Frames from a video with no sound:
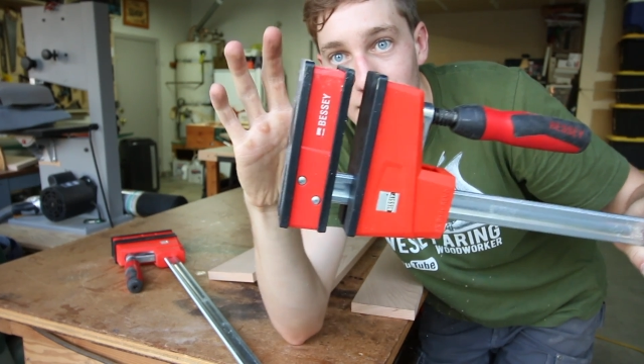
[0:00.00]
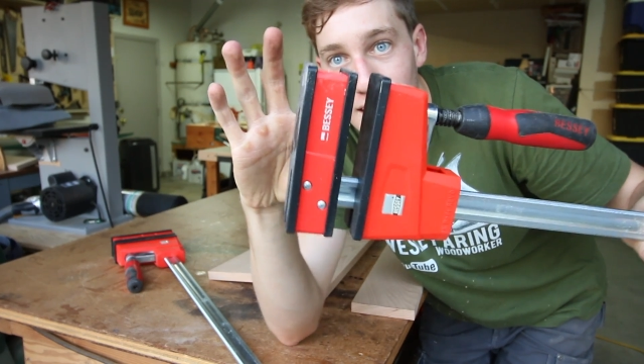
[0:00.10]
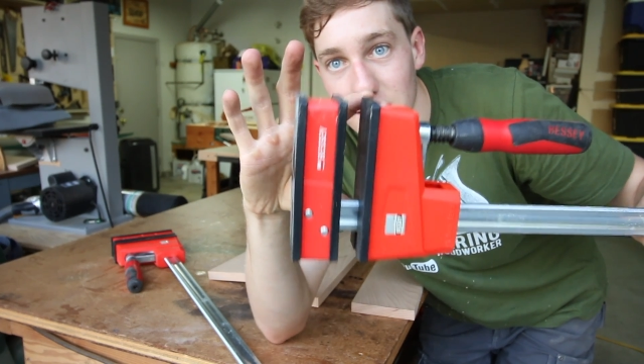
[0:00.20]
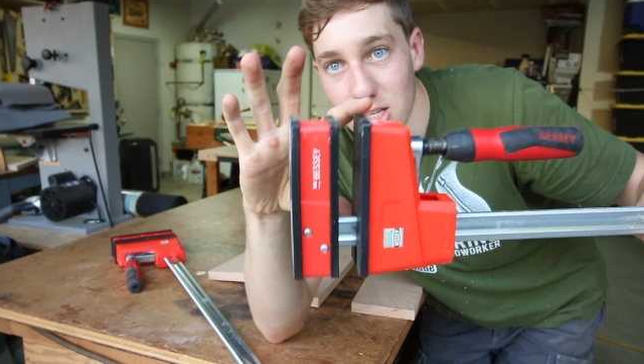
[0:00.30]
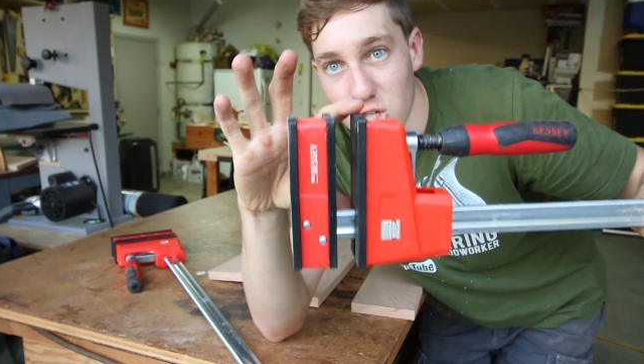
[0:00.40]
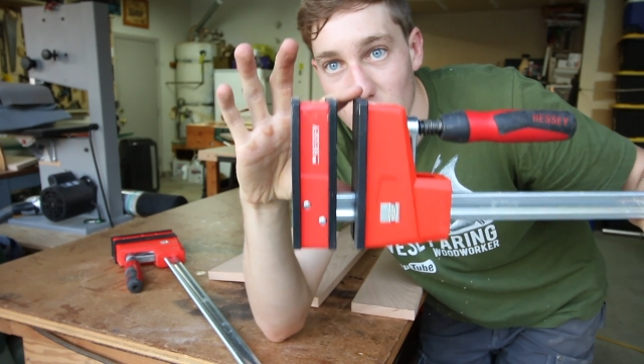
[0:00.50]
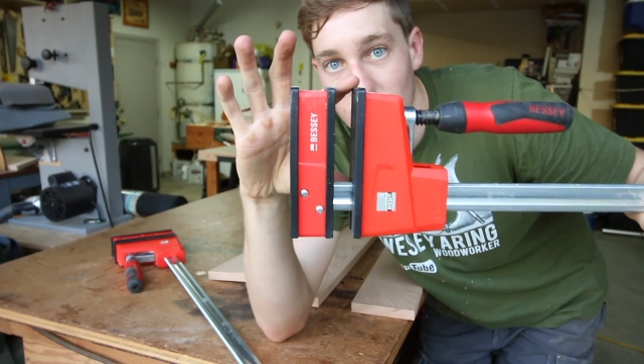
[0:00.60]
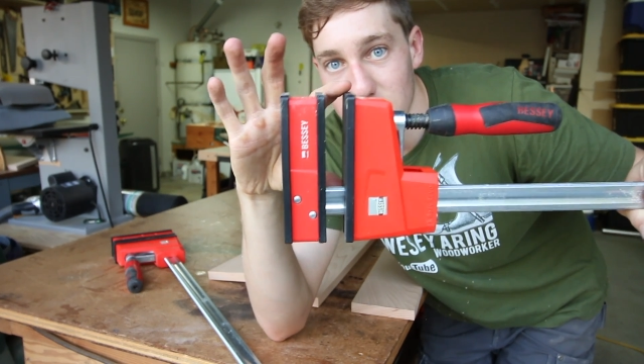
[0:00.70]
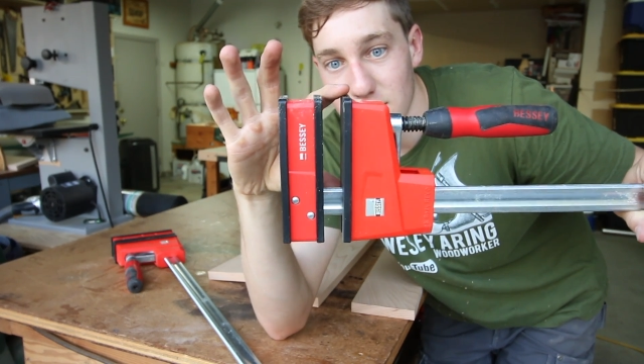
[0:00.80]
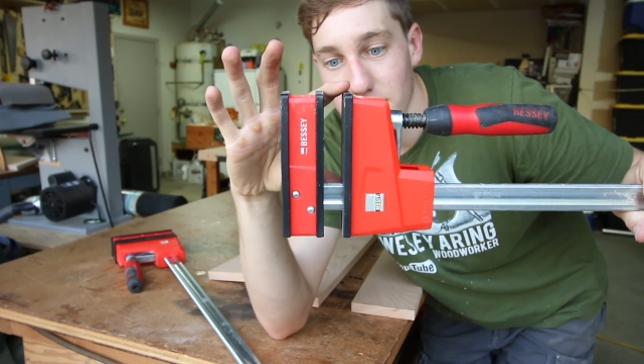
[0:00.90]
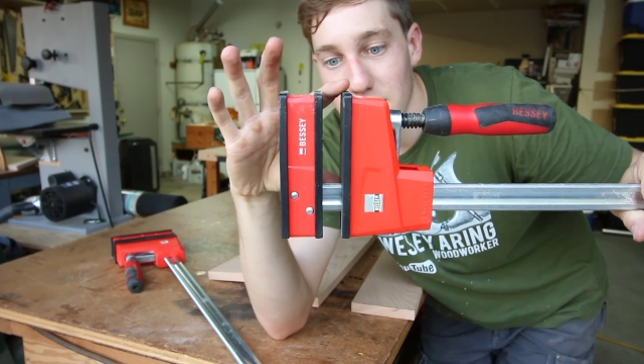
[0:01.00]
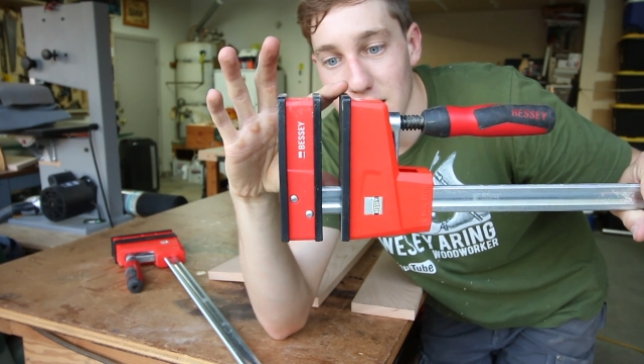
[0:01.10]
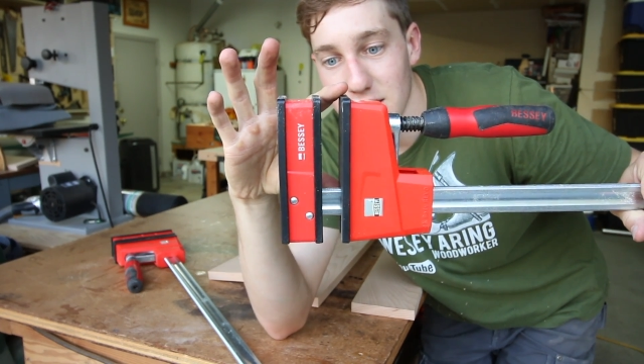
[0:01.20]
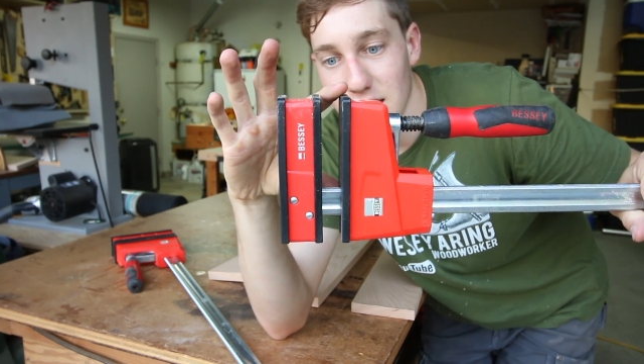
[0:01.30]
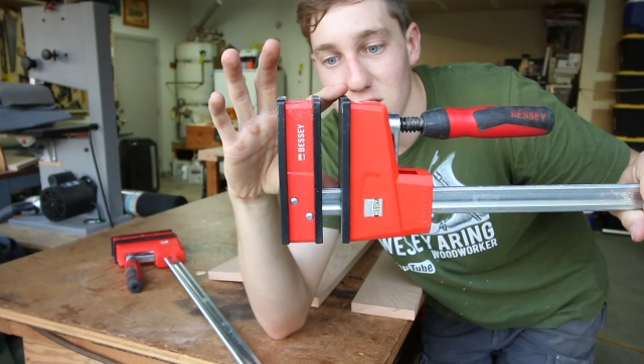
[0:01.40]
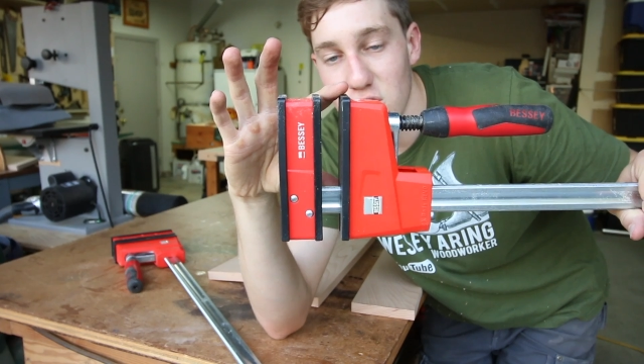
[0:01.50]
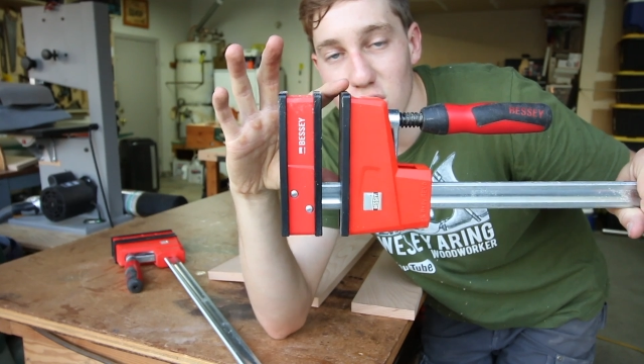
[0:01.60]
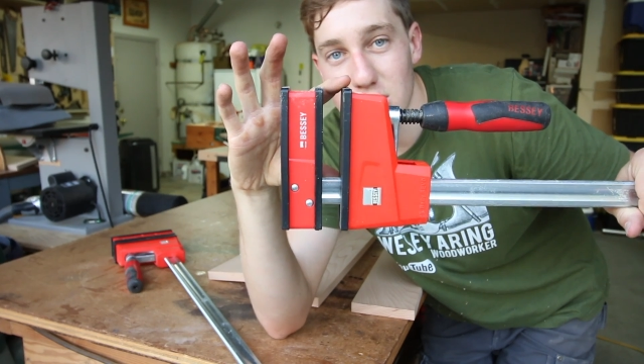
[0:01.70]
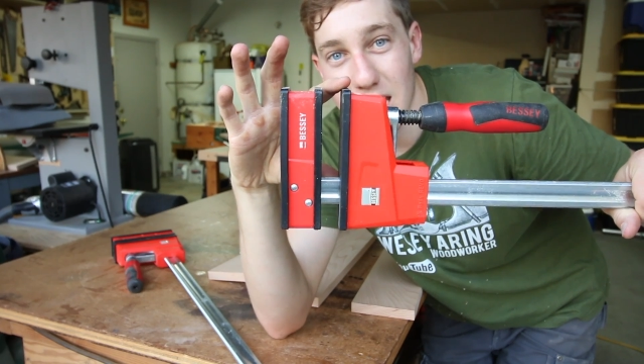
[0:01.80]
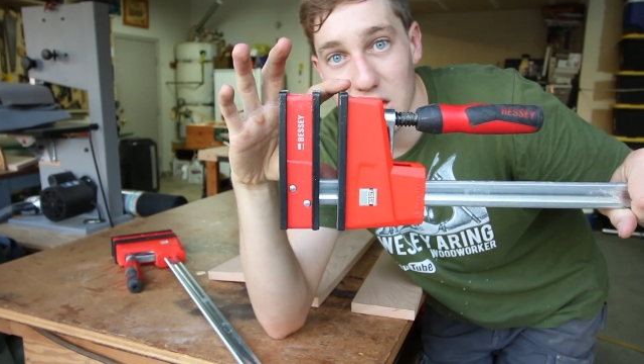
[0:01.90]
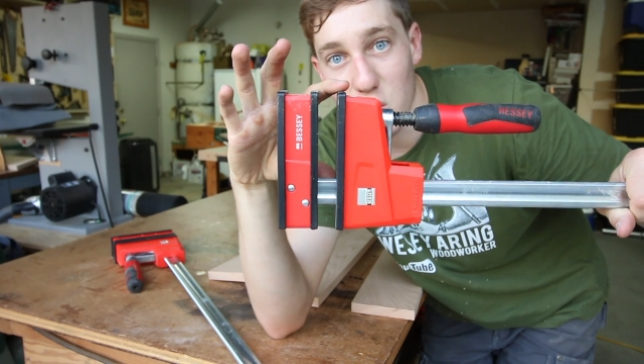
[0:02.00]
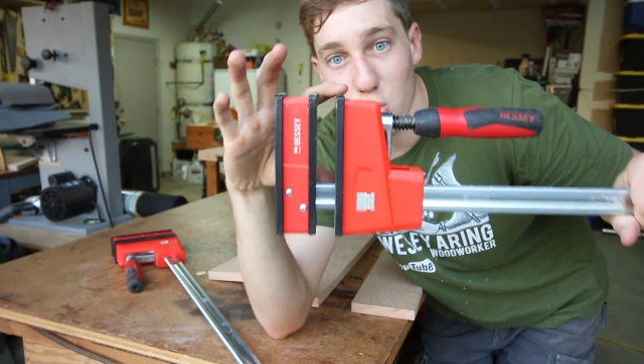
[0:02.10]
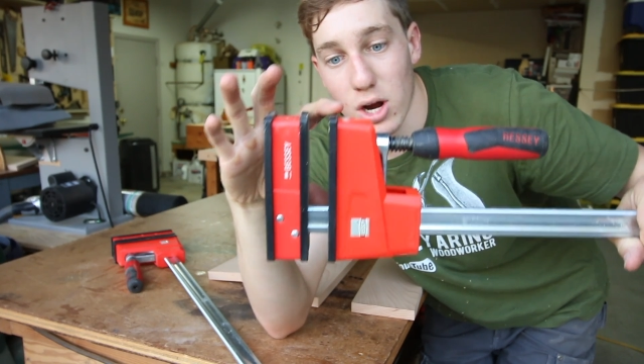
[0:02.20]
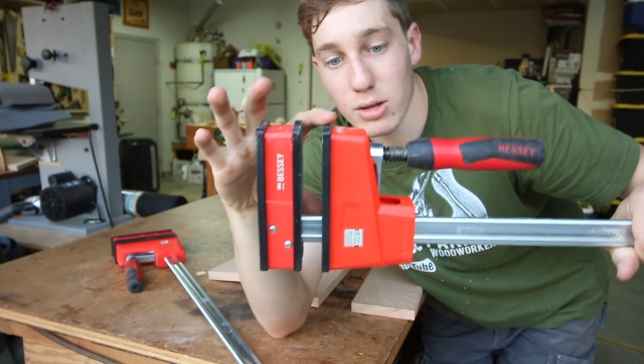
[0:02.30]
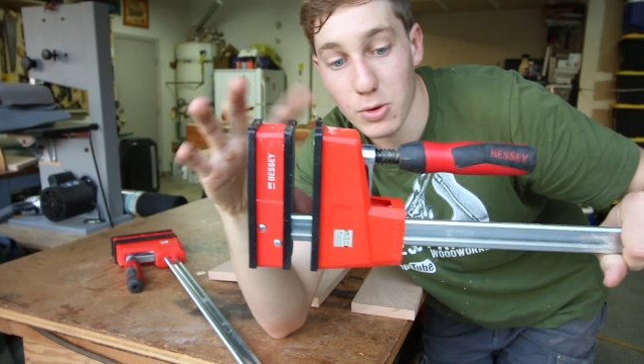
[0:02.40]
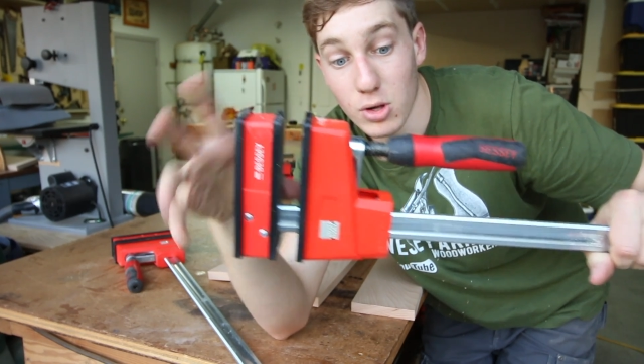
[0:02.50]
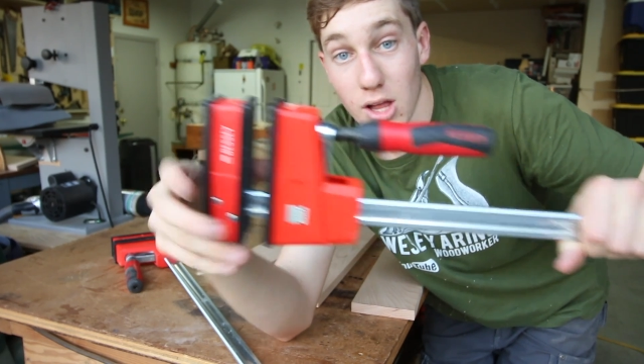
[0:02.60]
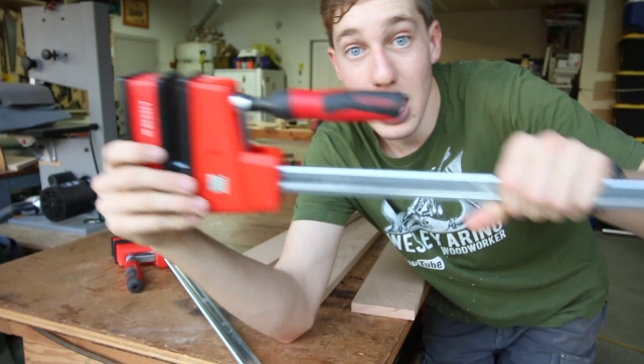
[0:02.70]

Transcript: in the jaws of these is just incredible,